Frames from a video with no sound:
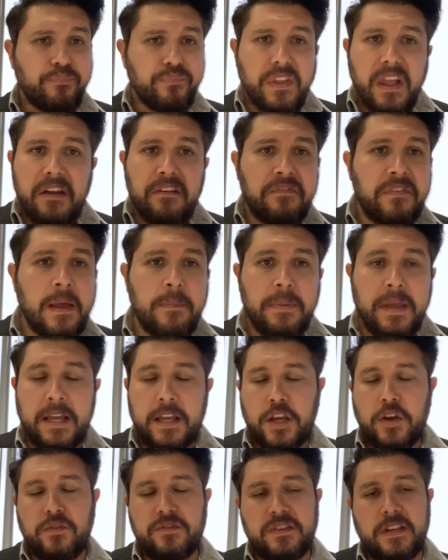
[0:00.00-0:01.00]
flipping
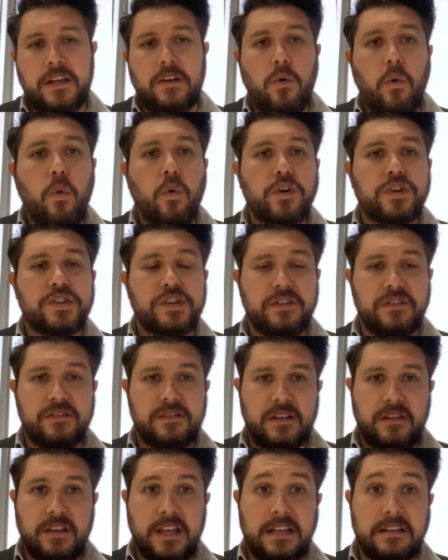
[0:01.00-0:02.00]
using auctions
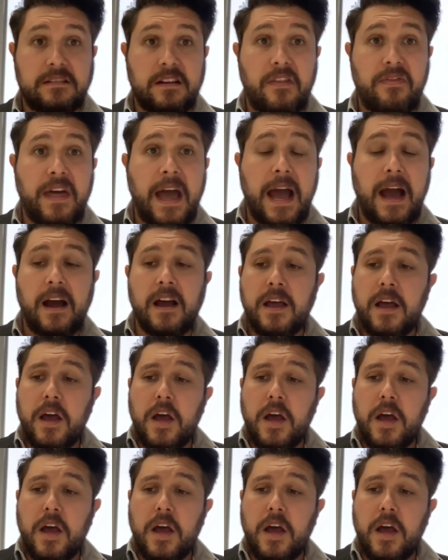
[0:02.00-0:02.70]
and things like that.